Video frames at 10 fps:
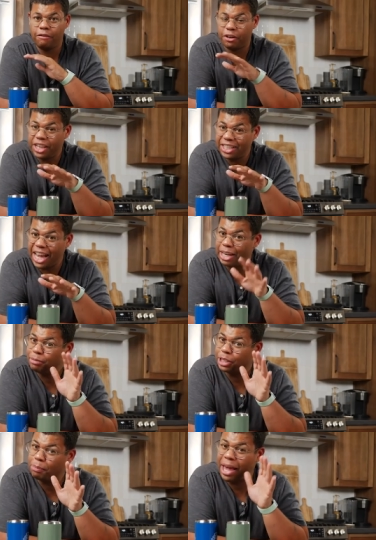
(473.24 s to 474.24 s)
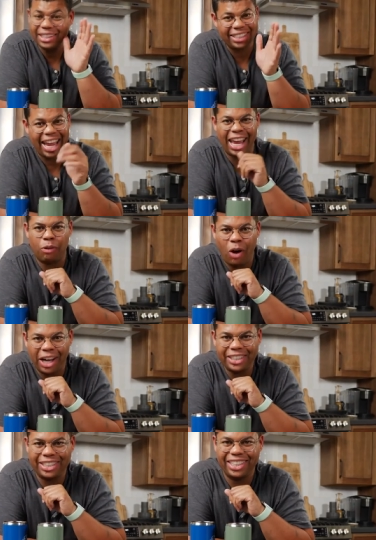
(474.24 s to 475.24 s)
For these items, it's best to hand
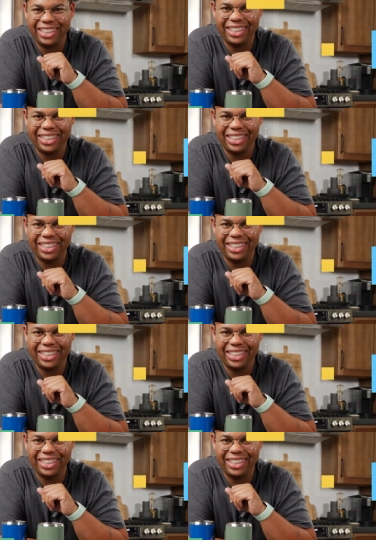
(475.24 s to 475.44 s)
wash.